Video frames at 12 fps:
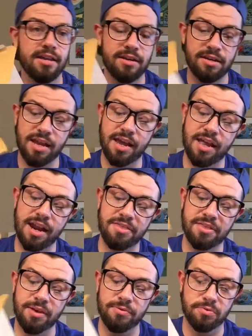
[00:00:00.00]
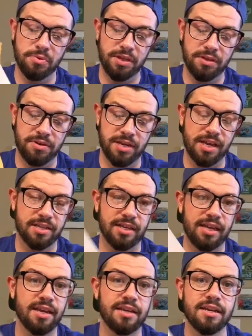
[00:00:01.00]
in that, and I thought that was really unique as a
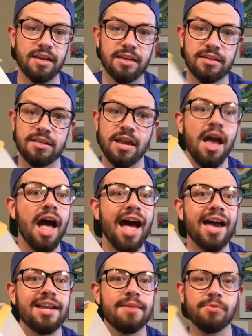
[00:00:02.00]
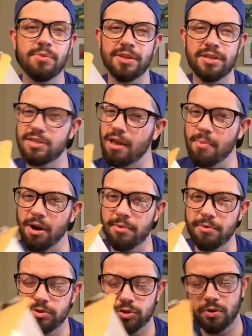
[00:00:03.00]
kid because I never really saw
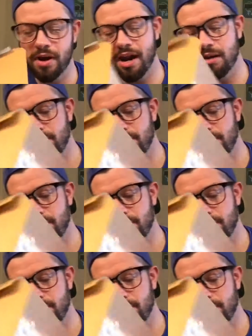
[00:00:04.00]
Barbie with short hair